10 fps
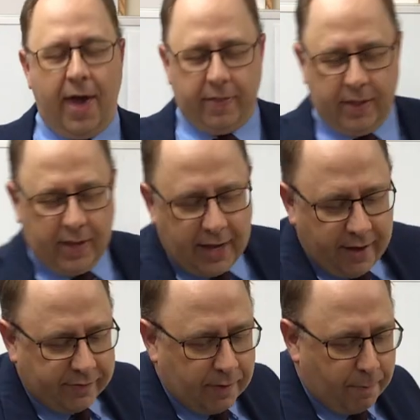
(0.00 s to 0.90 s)
and then they'd
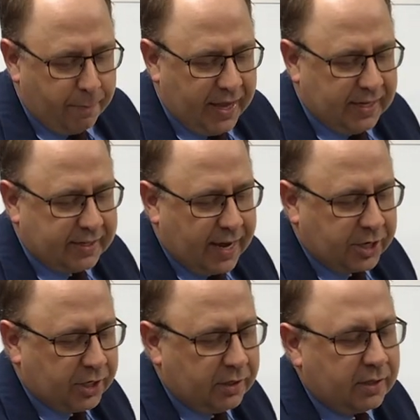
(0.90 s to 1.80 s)
have some big
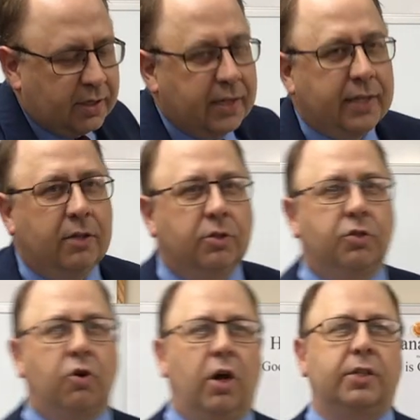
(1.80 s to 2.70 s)
sections that those
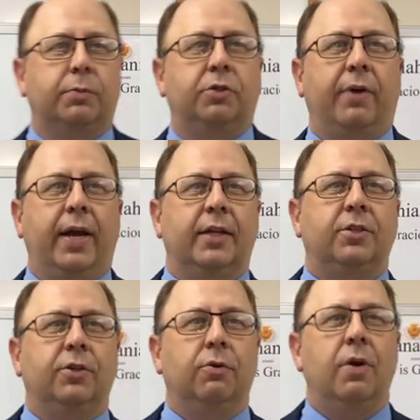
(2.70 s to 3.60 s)
troughs would drain
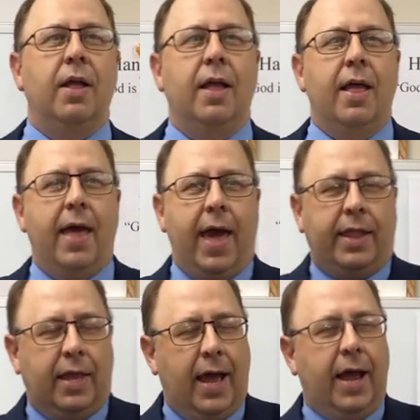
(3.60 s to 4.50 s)
into,
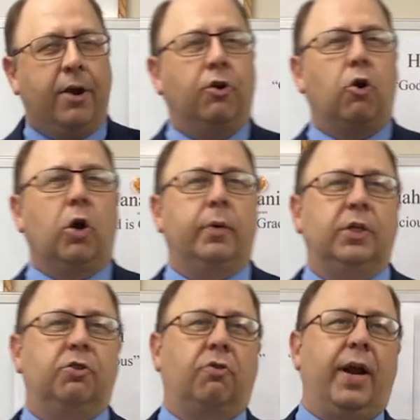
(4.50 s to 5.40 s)
and the iron ore
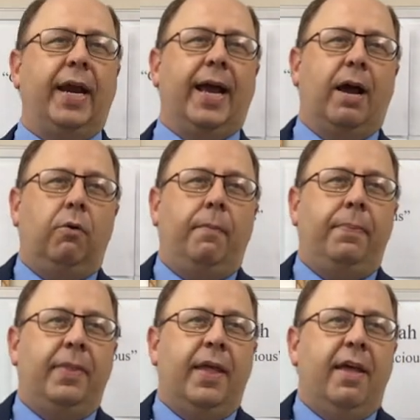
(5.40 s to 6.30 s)
would drain out,
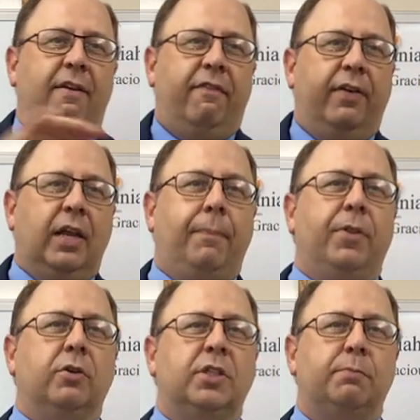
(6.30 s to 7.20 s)
fill up
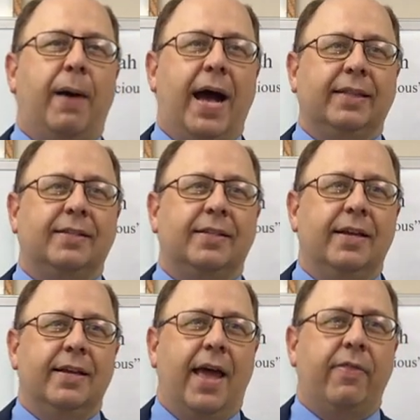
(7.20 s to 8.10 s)
those spots,
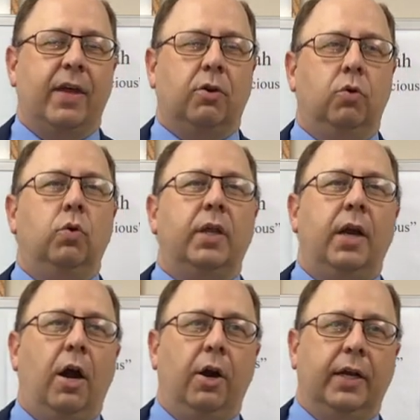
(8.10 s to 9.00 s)
and then cool
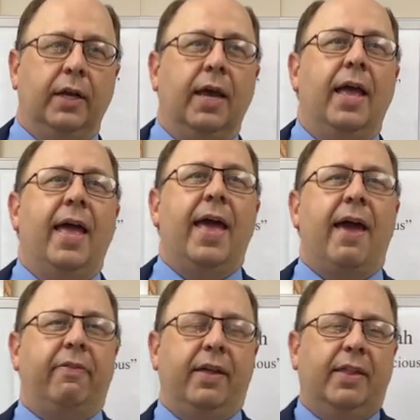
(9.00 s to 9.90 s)
and harden,
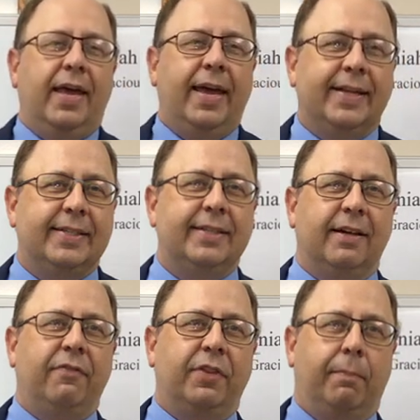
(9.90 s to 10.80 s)
and then they had
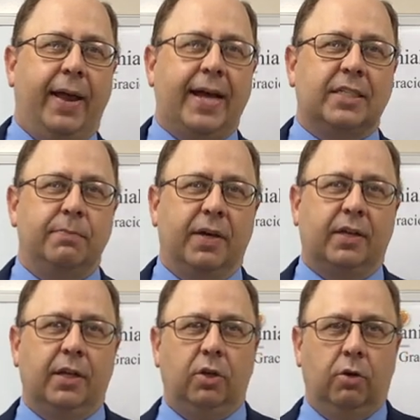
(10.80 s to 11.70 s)
stuff the
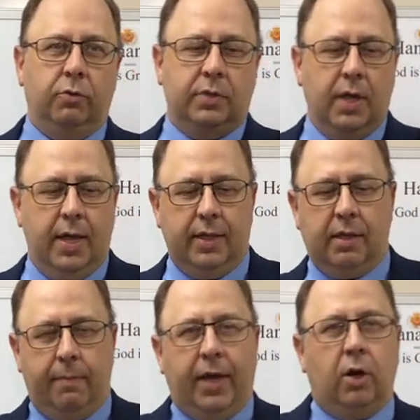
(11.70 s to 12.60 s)
blacksmith can use
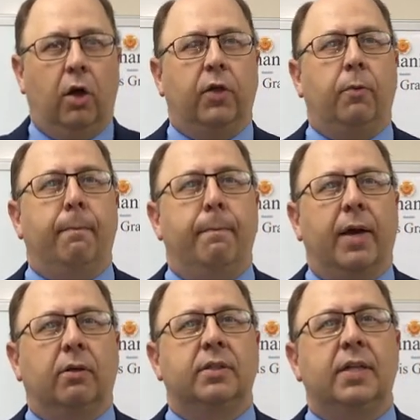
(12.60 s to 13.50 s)
to make all their
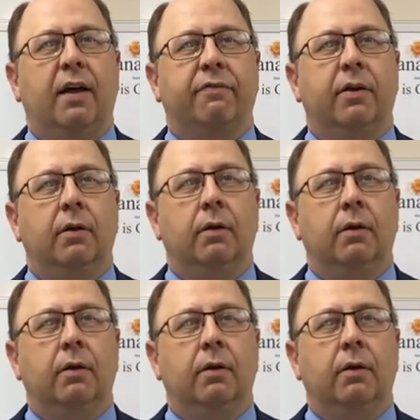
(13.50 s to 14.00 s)
metal stuff.